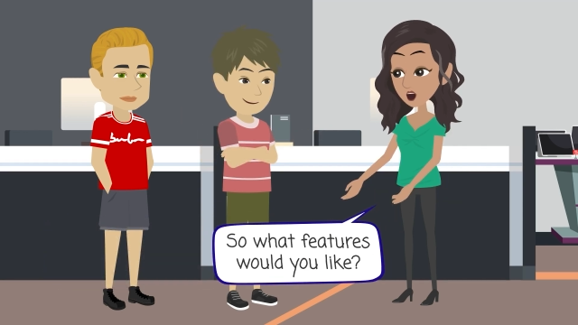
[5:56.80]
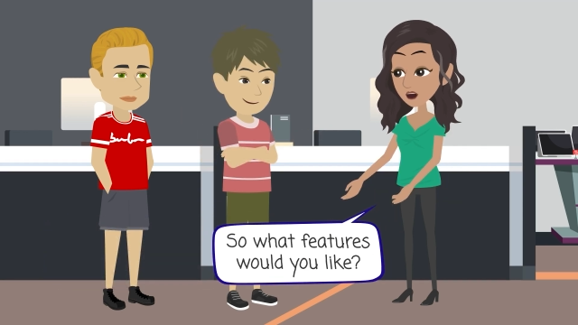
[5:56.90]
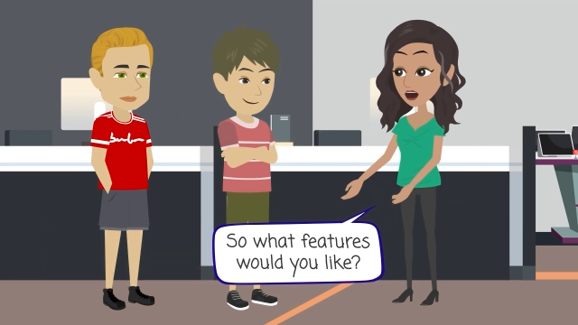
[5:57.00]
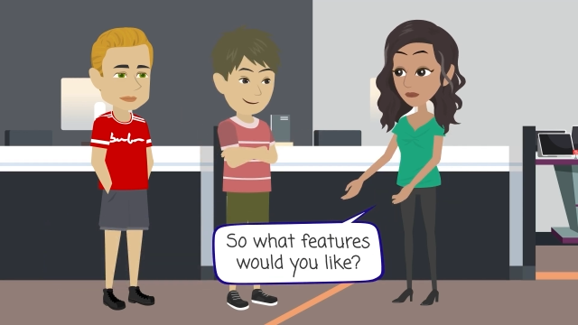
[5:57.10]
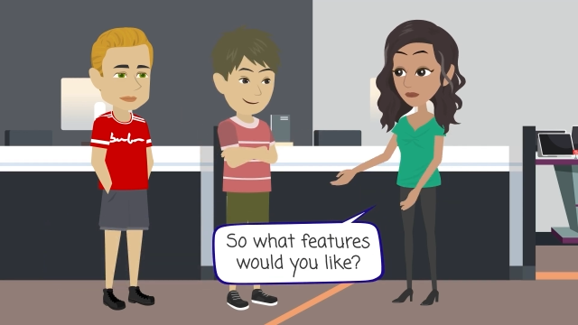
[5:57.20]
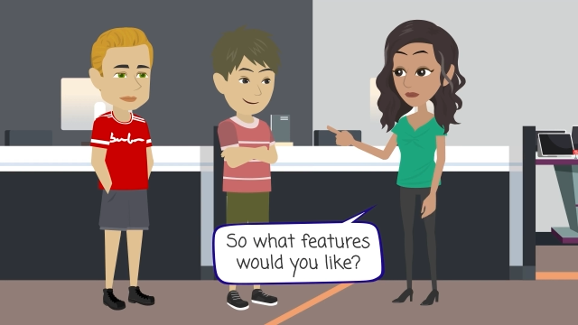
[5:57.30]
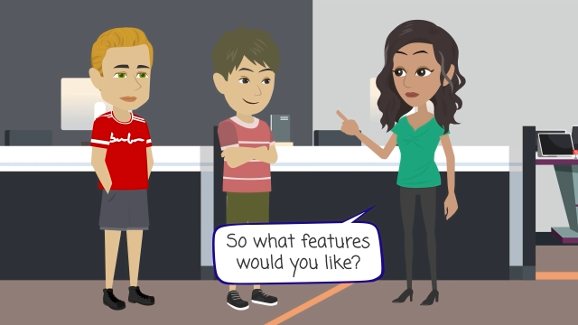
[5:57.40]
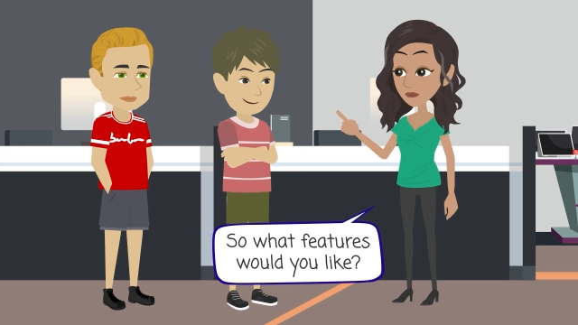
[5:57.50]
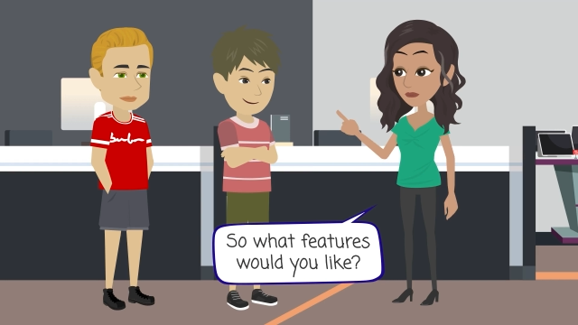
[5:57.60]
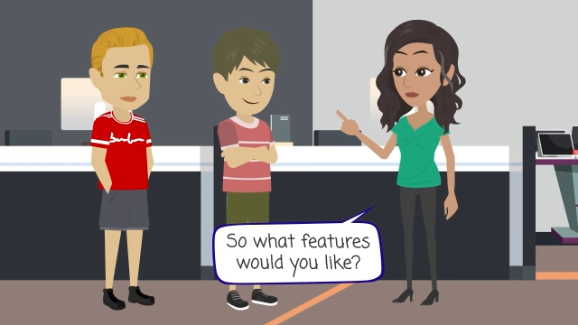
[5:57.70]
Speaker 1: you like?
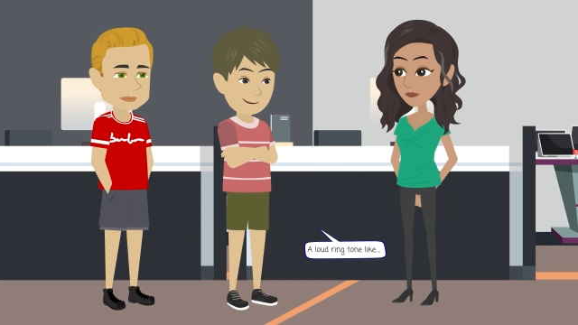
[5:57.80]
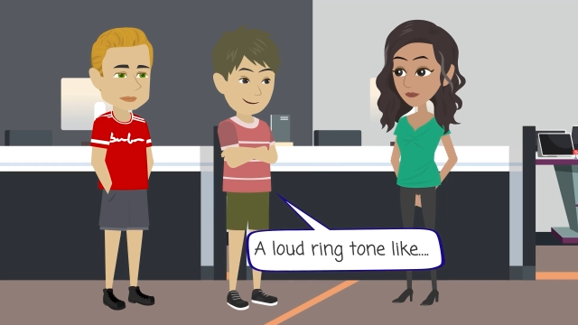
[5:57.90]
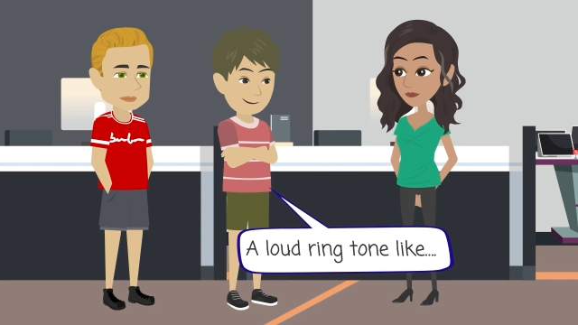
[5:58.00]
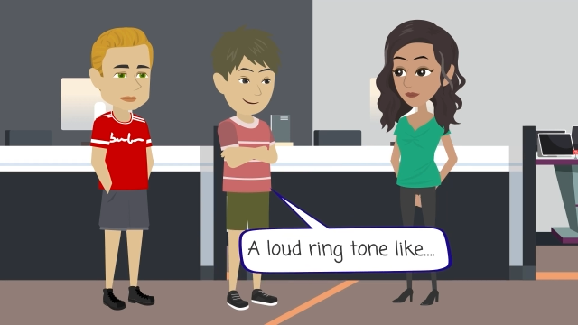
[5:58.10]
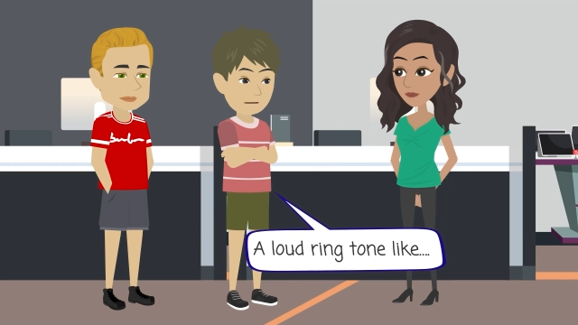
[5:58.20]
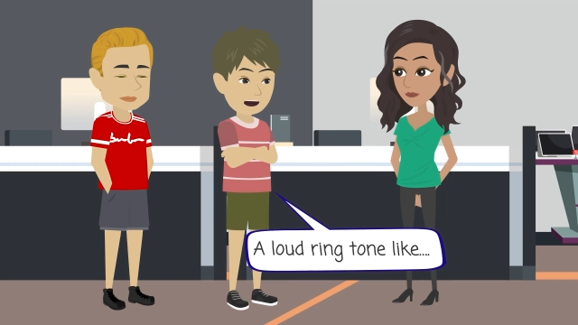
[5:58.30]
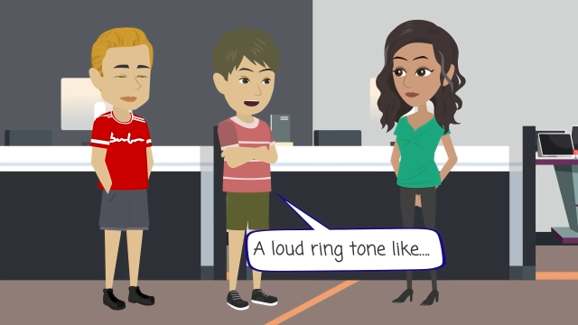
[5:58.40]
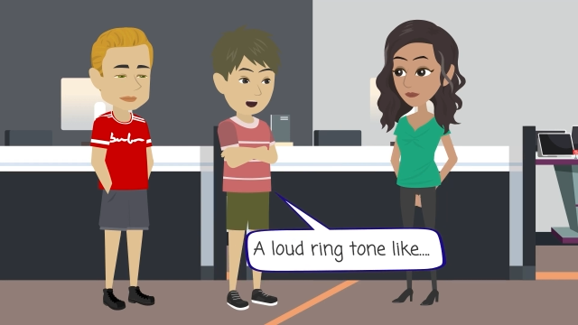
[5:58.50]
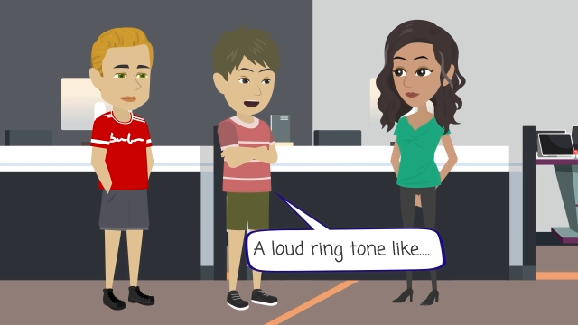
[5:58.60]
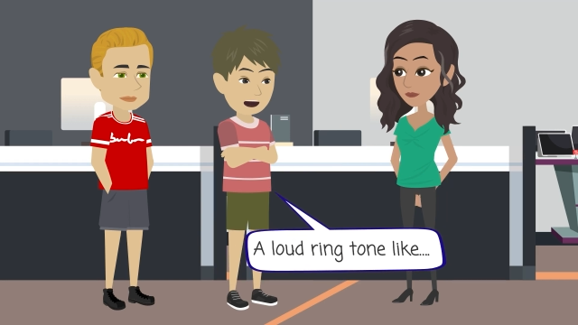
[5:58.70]
a
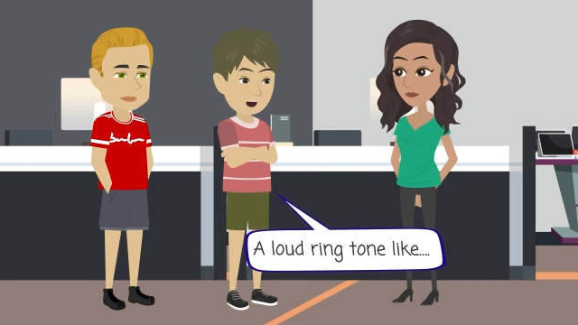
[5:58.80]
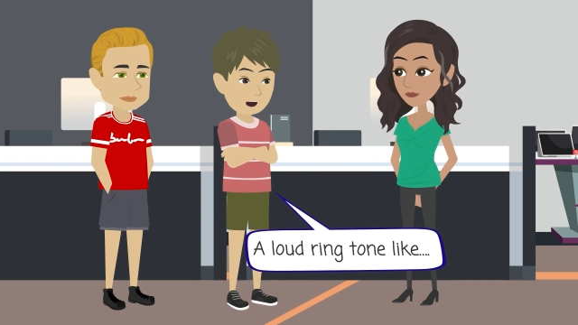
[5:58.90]
loud